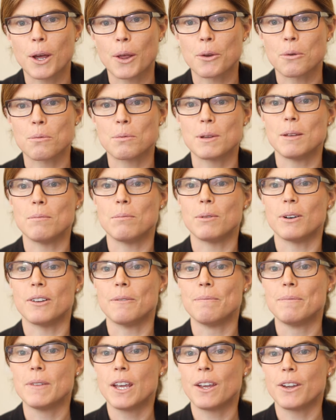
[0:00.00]
other people,
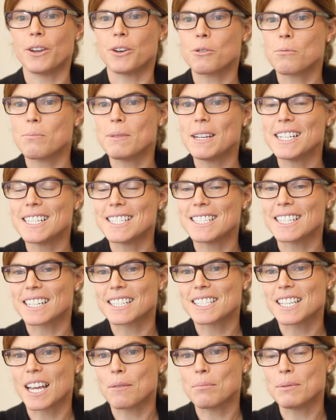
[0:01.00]
your bid is
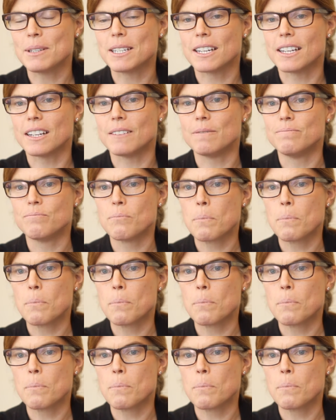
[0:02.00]
accepted,